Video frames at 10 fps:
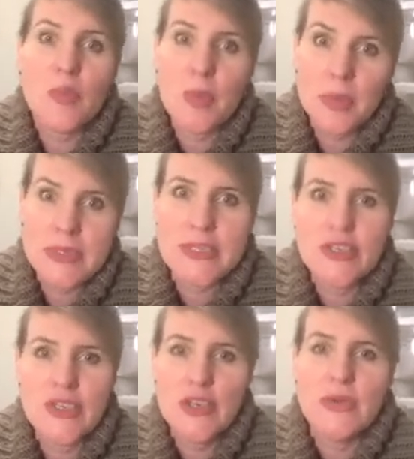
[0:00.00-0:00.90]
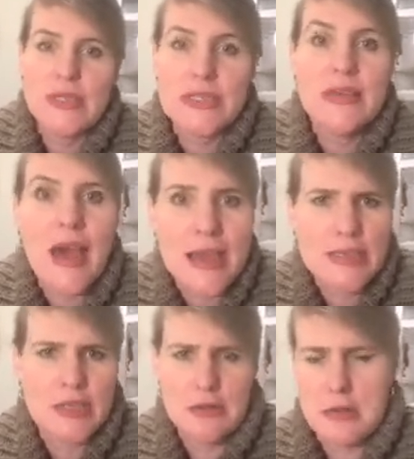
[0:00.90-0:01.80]
will position you as nice
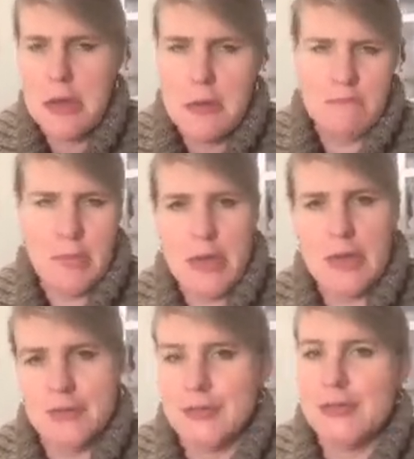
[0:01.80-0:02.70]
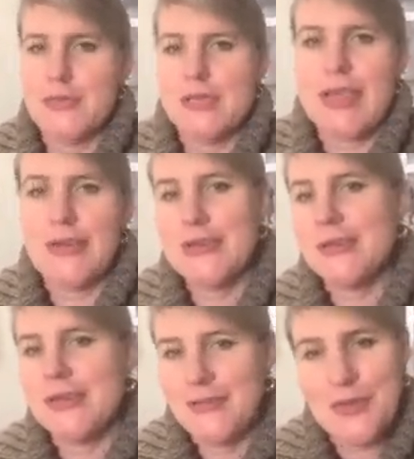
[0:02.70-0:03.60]
and big and substantial
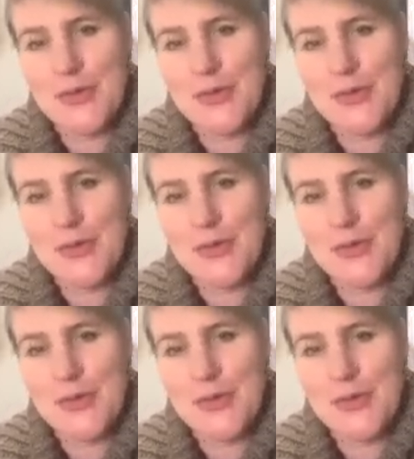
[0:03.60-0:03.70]
if you